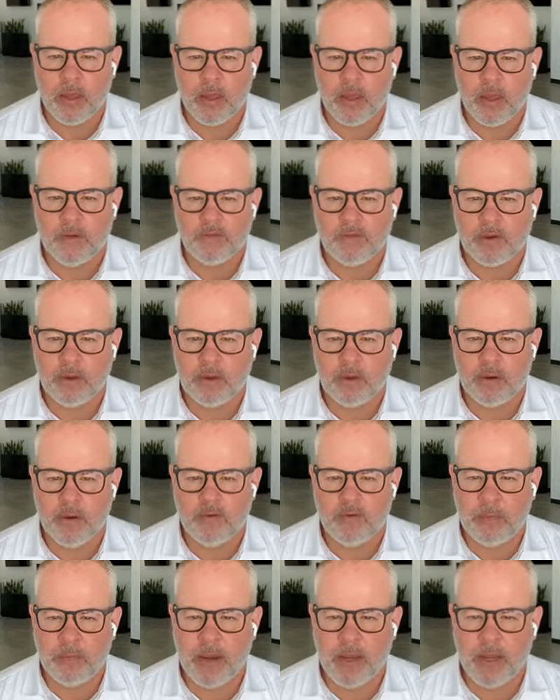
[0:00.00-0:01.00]
Afternoon,
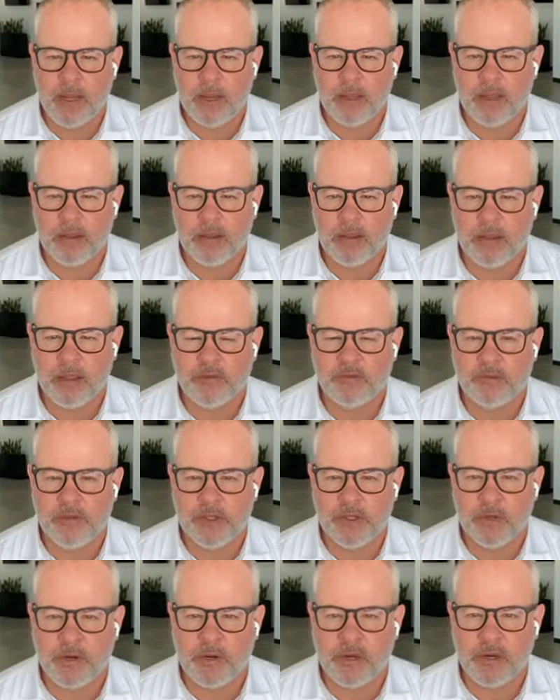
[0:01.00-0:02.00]
everybody. Thanks for
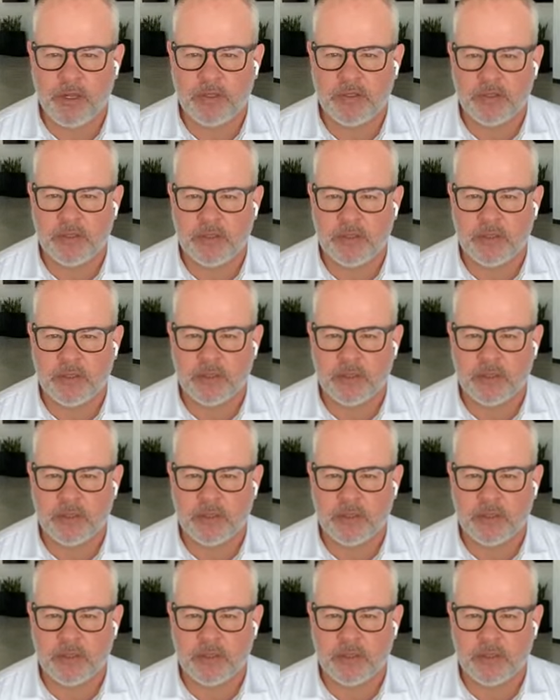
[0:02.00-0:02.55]
joining us.